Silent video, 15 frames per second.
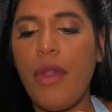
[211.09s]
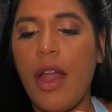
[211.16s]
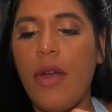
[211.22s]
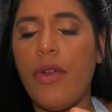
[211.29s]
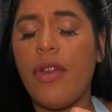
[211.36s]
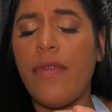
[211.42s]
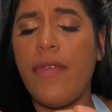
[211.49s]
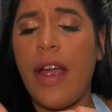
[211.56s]
it
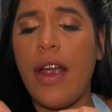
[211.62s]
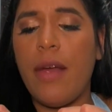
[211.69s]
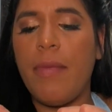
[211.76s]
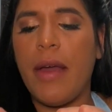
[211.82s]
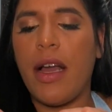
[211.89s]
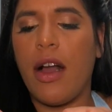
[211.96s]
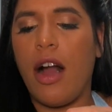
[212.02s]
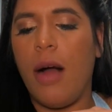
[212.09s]
was a very
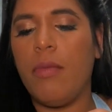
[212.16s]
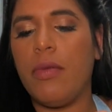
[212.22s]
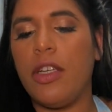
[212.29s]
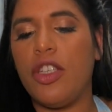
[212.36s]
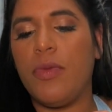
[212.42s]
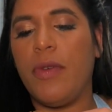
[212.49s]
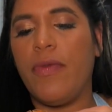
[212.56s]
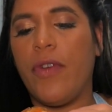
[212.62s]
big
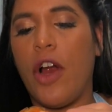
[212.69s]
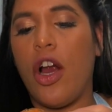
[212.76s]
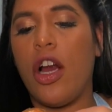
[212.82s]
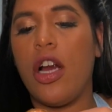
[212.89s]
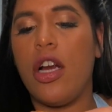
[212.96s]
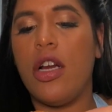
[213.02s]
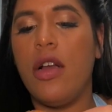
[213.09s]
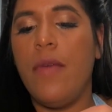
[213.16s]
accomplishment for
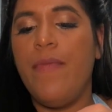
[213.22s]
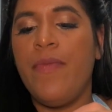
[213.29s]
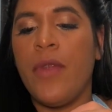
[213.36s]
her.